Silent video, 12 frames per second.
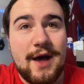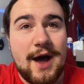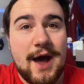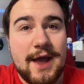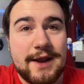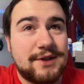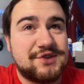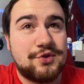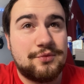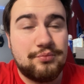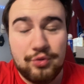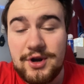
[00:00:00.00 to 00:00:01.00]
and it's
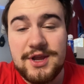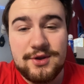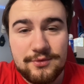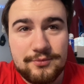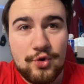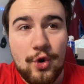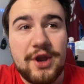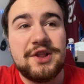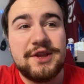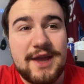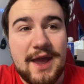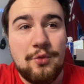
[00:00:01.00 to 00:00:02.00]
pretty quickly